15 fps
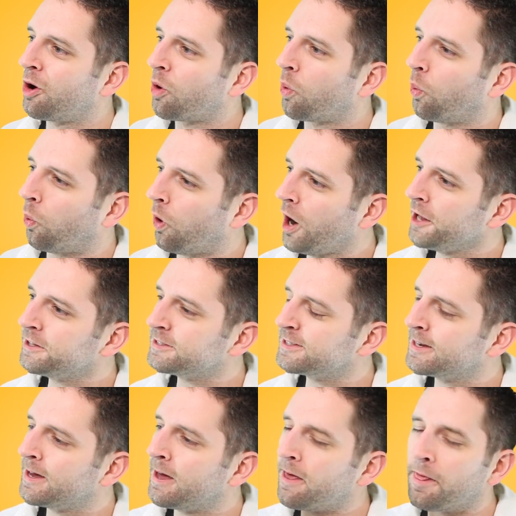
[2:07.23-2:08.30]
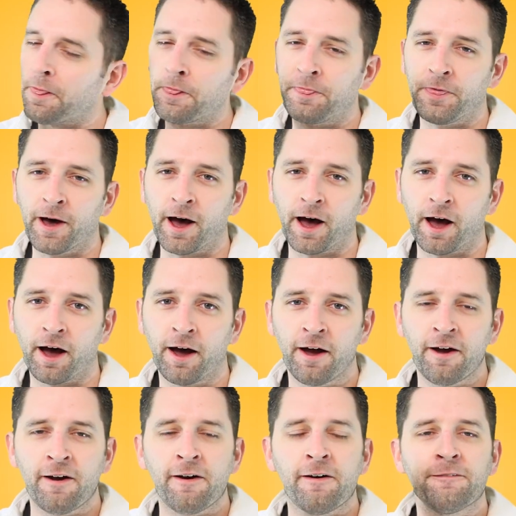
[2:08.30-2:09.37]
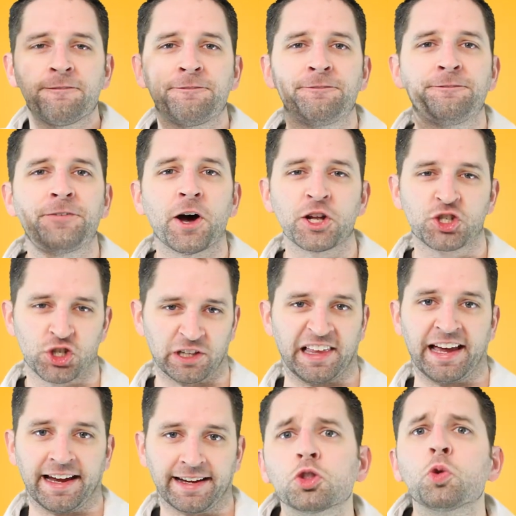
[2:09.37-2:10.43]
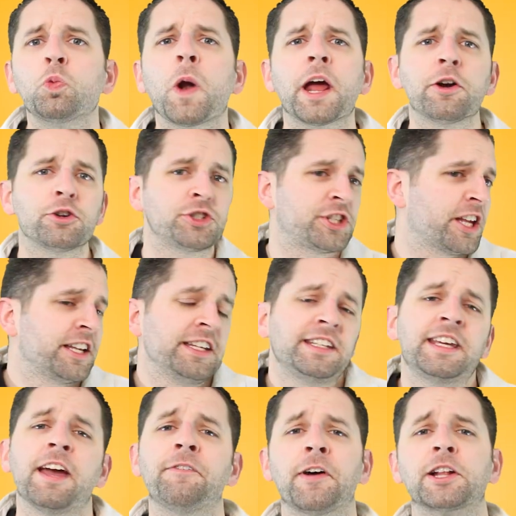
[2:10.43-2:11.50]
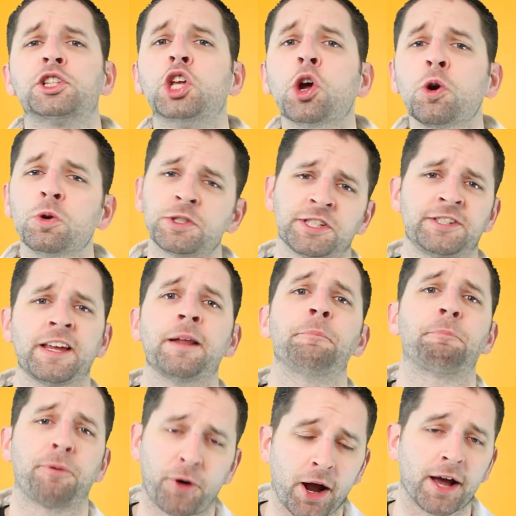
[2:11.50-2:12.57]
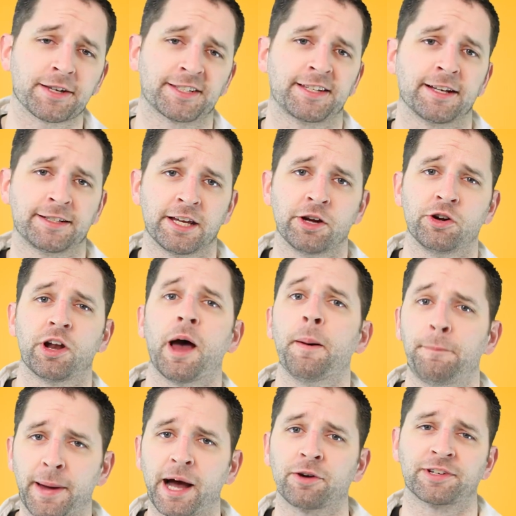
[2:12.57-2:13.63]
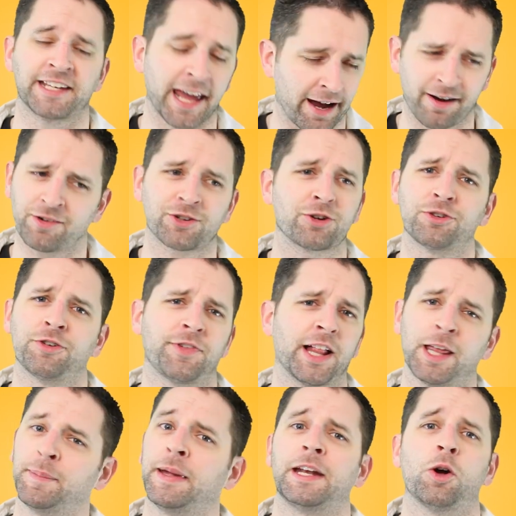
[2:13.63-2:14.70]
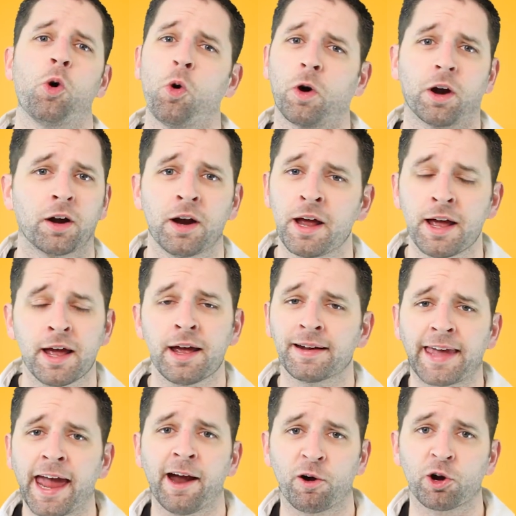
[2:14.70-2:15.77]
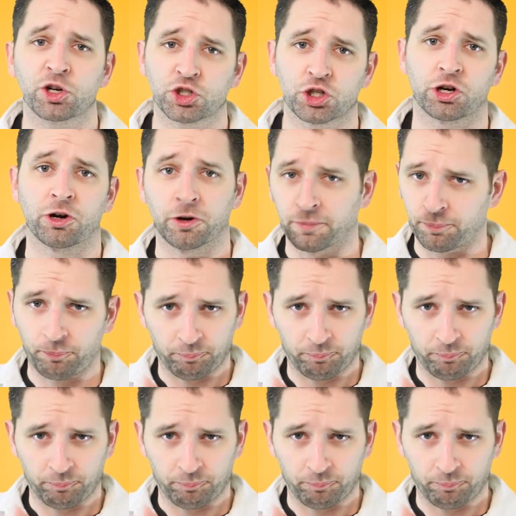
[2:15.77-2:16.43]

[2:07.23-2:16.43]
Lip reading: What the fudgelick? The writers didn't give a 2-cent prostitute about character development or character.